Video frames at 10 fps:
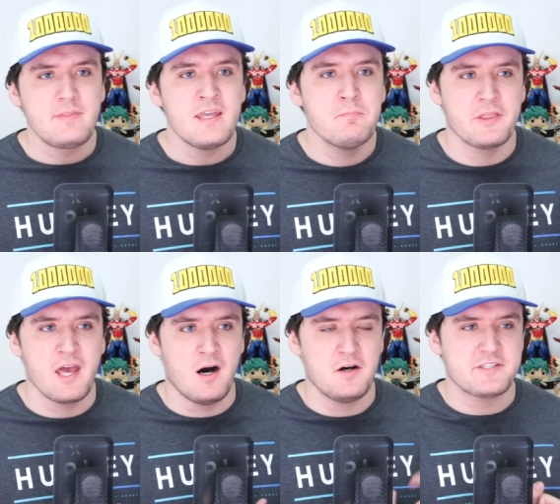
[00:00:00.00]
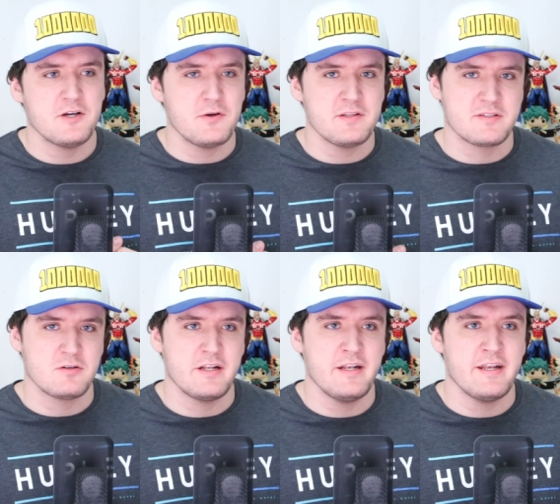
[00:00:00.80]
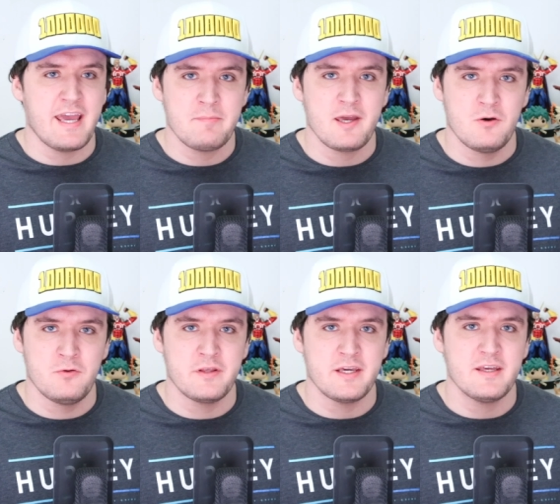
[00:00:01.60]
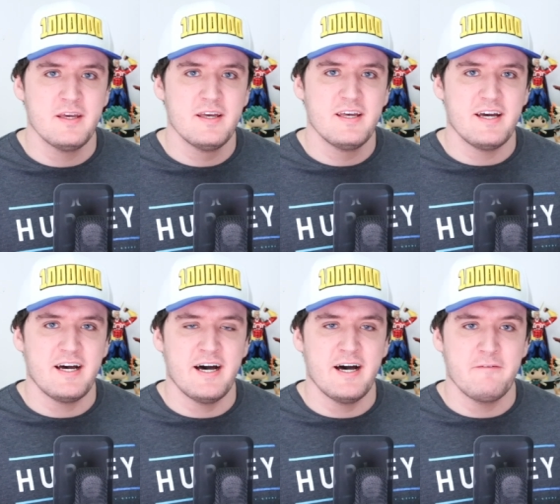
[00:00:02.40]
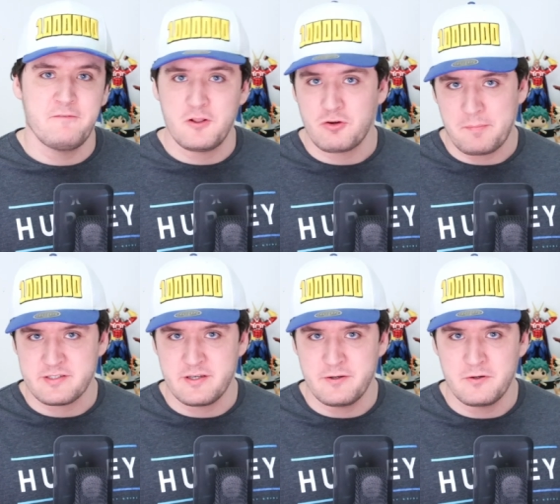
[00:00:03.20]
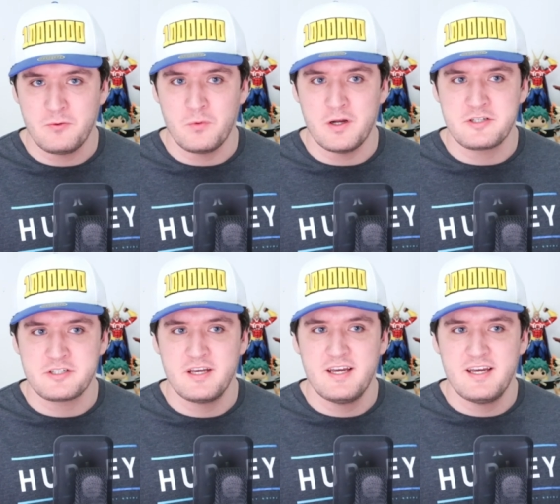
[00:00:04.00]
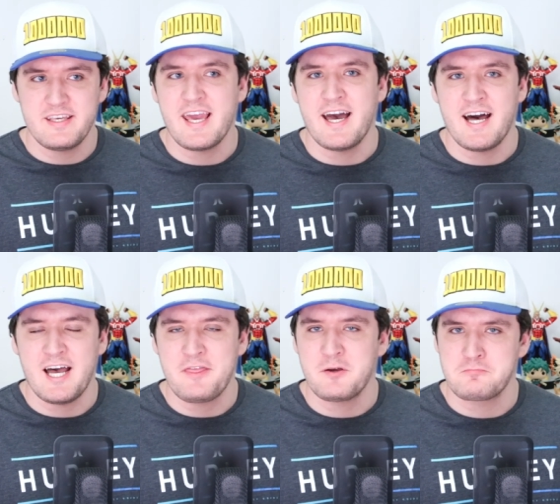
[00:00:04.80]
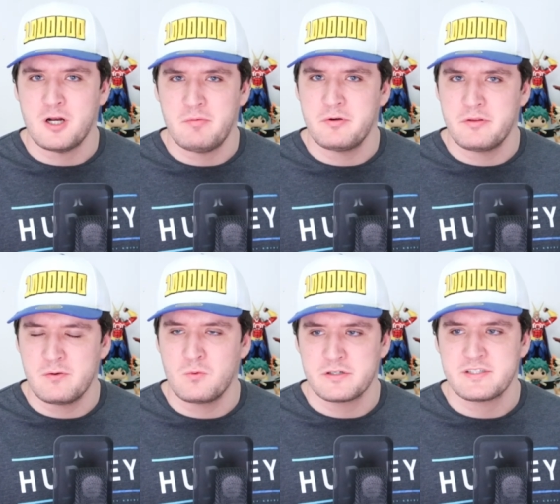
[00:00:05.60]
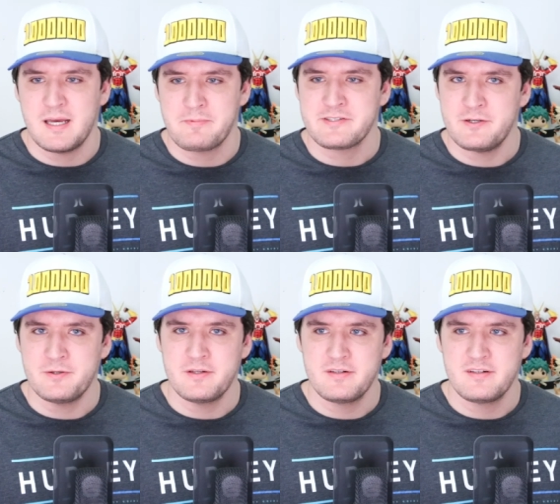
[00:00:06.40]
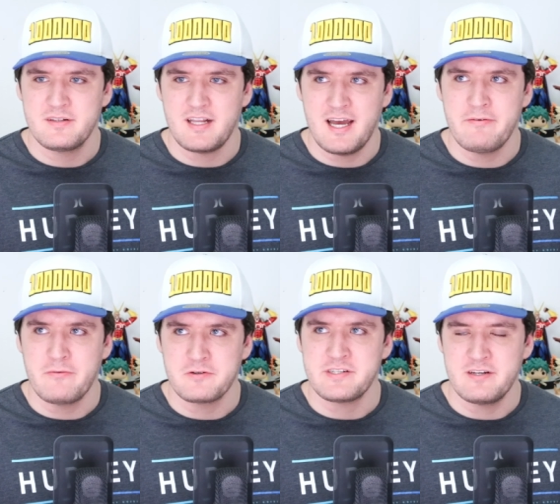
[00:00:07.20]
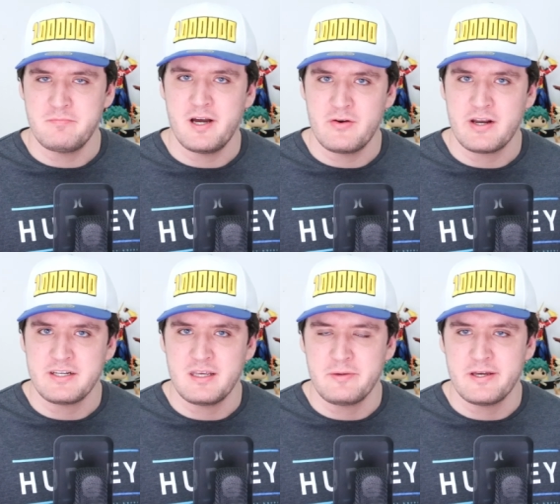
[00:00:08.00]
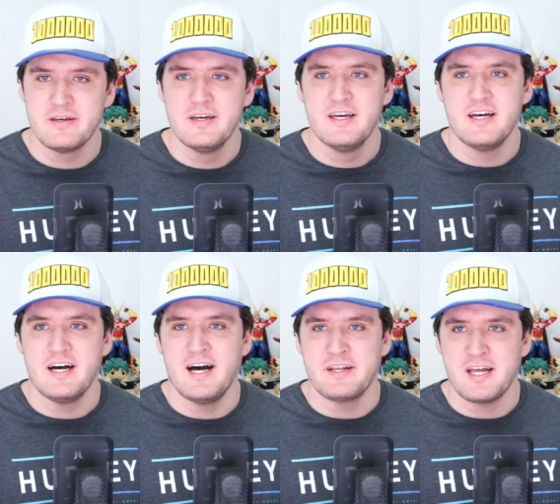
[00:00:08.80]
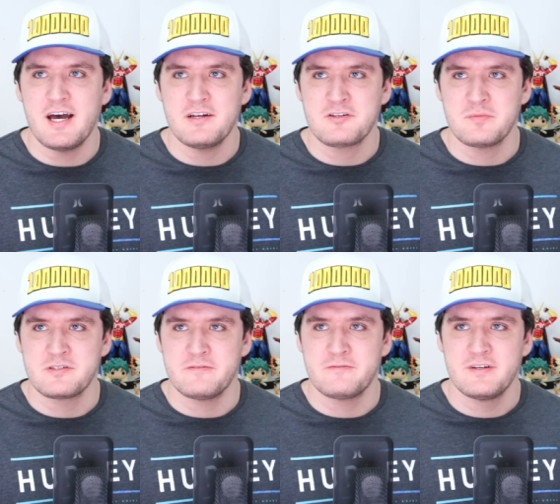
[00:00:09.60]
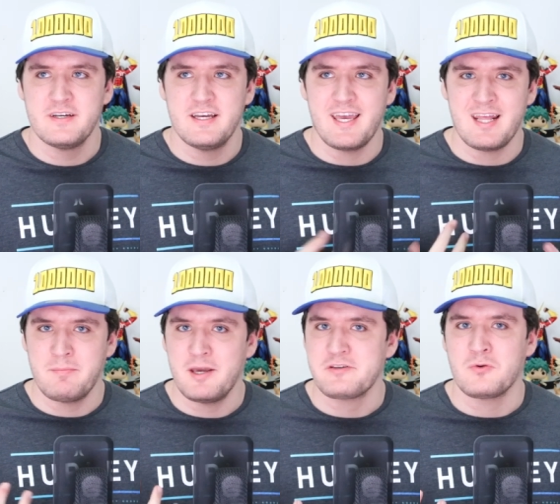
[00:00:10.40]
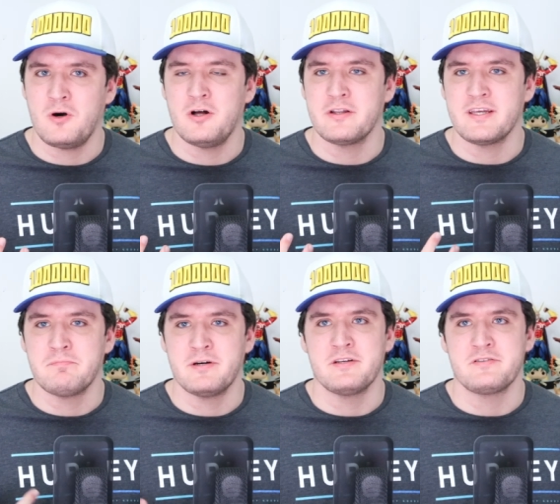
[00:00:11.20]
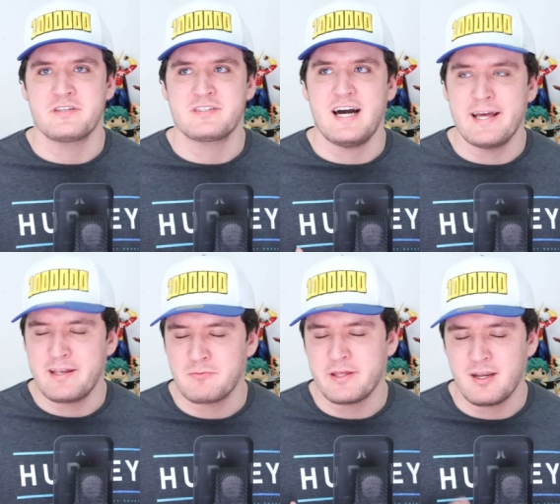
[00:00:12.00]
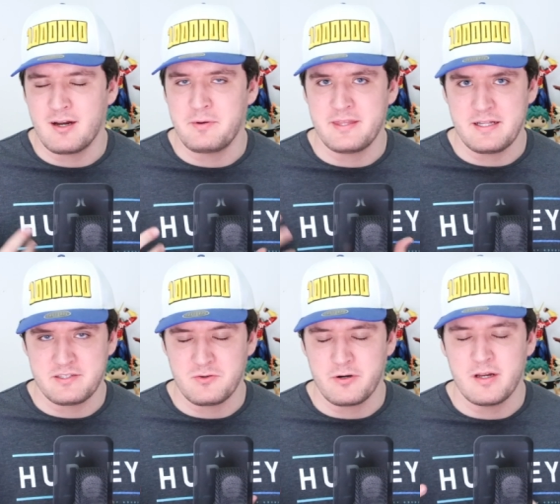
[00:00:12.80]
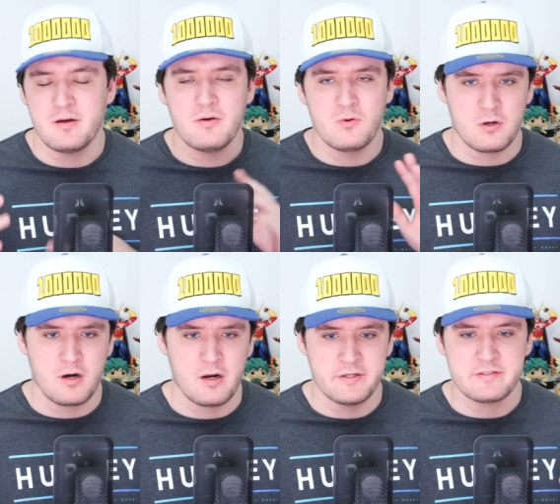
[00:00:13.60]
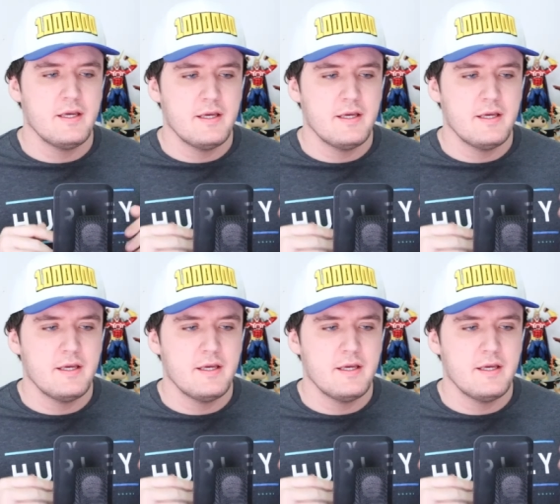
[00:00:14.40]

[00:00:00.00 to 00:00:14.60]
But they also inserted an anime only uh, filler episode, which yeah, I think it was probably the worst episode I've ever seen of My Hero Academia. Uh, not in terms of animation quality, but it's just I didn't really care about that story, regardless.